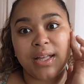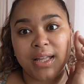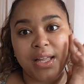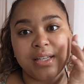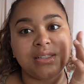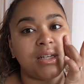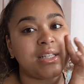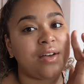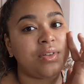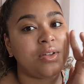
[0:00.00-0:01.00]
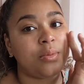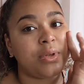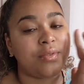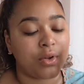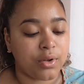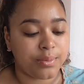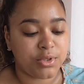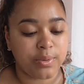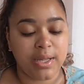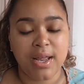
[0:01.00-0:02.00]
Like it is, does have a little bit of a grip
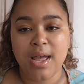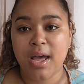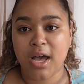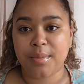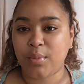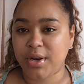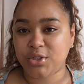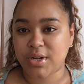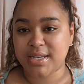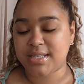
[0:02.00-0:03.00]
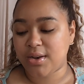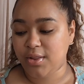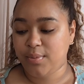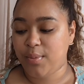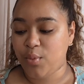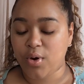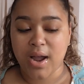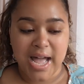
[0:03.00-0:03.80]
to it when it dries down a little bit more.